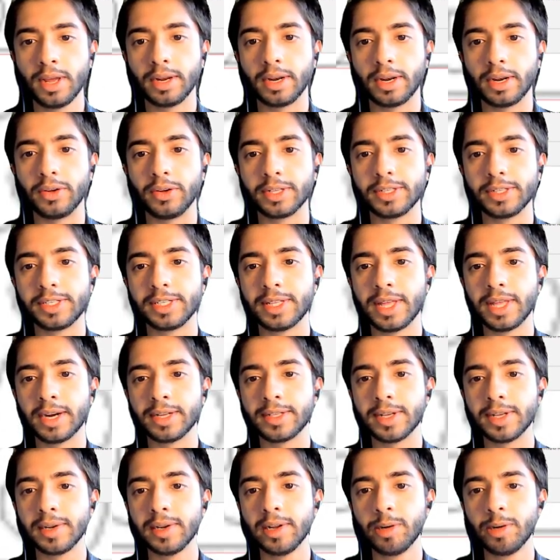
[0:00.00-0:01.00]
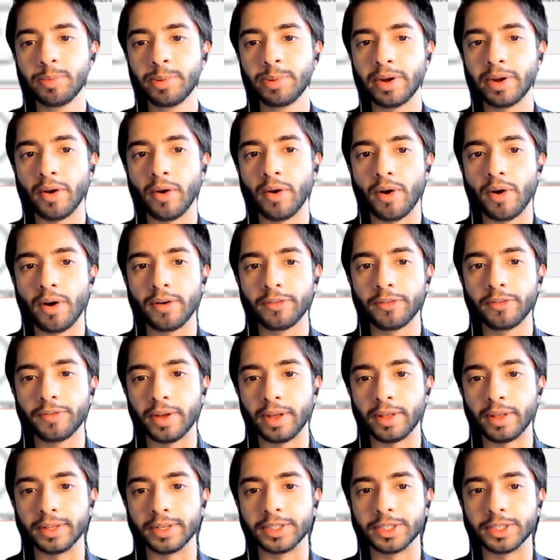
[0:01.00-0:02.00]
Now you can see that it's a little bit off,
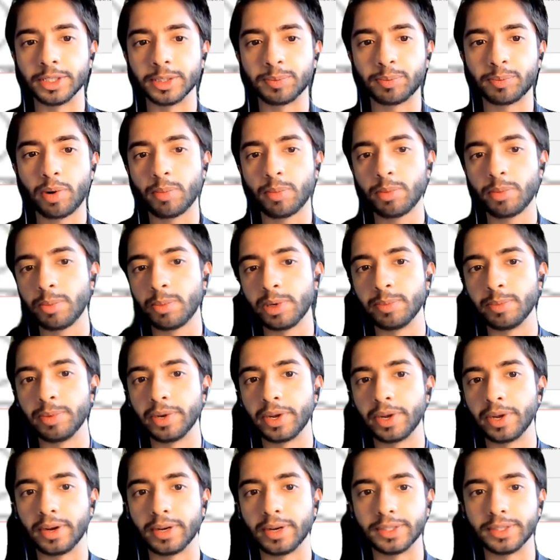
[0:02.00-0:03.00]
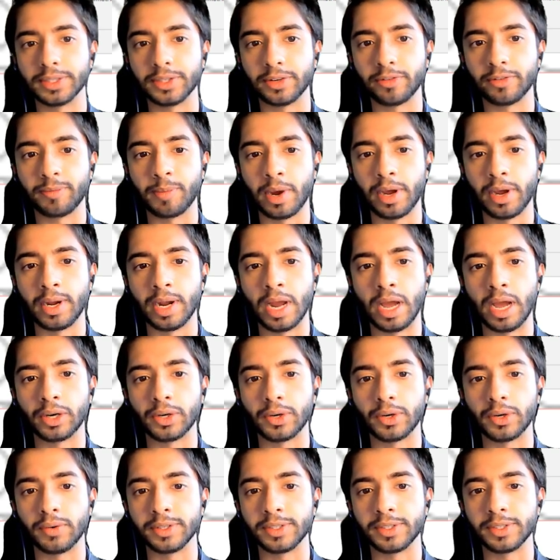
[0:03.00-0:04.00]
and this is probably because of my
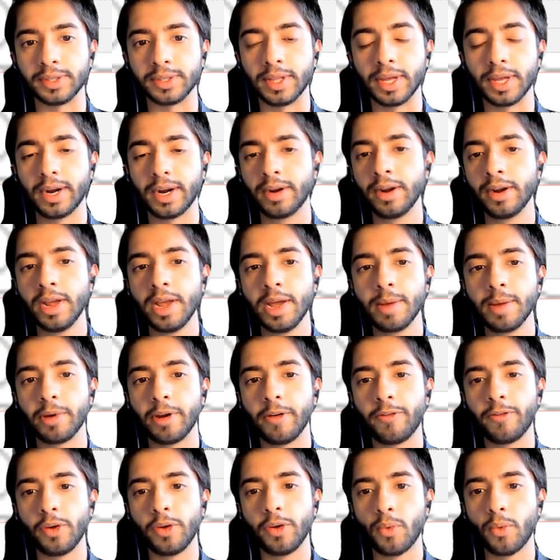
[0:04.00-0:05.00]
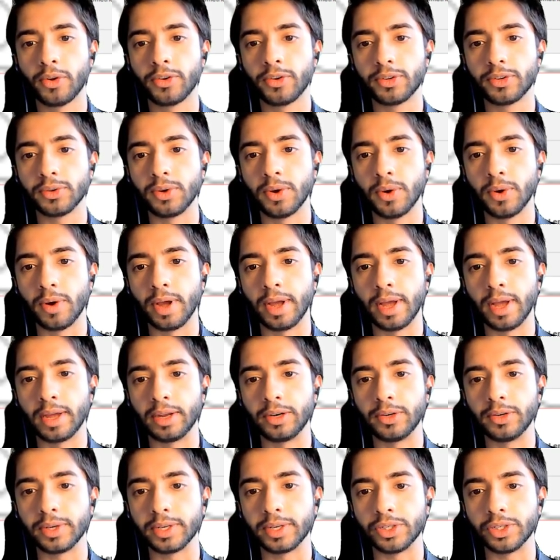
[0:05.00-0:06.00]
inaccuracy there. But if you want to go
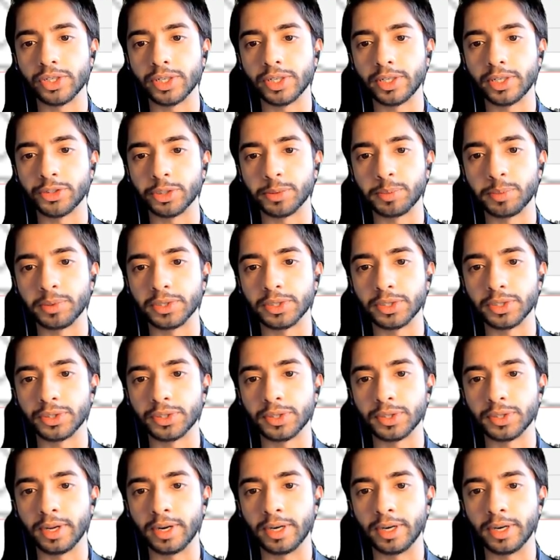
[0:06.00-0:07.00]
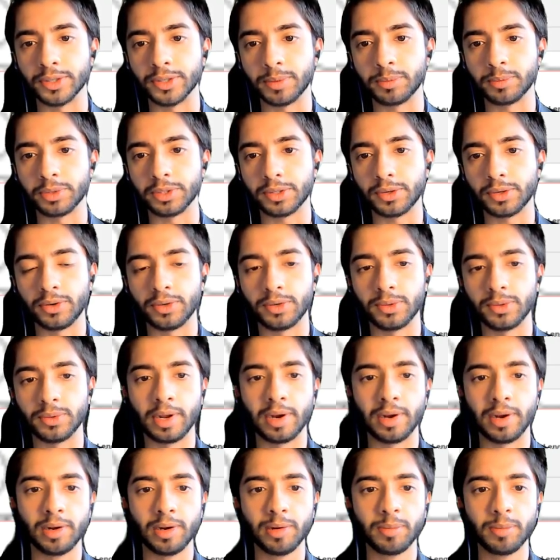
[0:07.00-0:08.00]
ahead, you can change the position there. So I'm just going to do
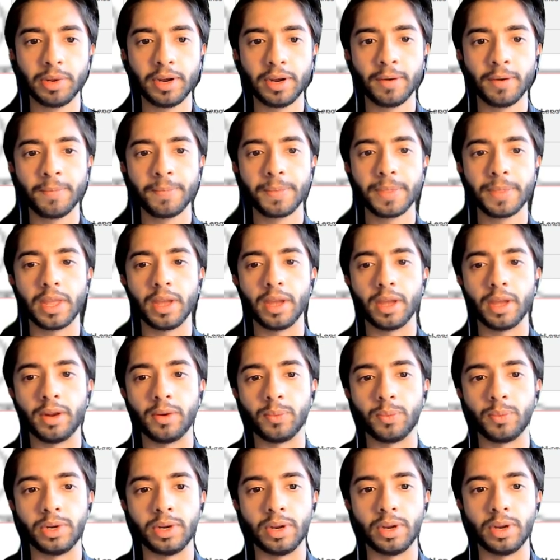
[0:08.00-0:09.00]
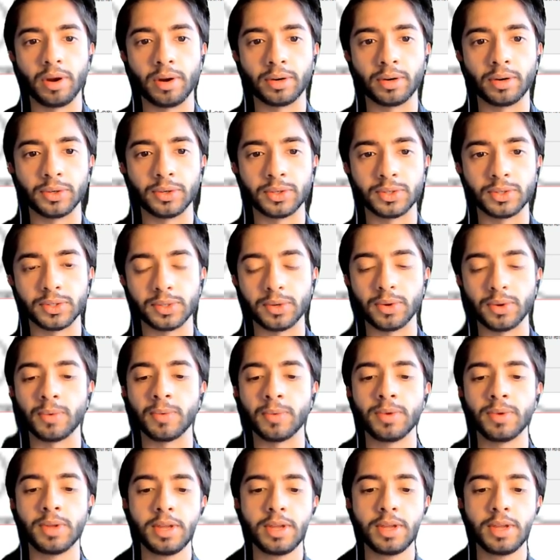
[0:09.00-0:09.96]
that a little bit, and we are good to go.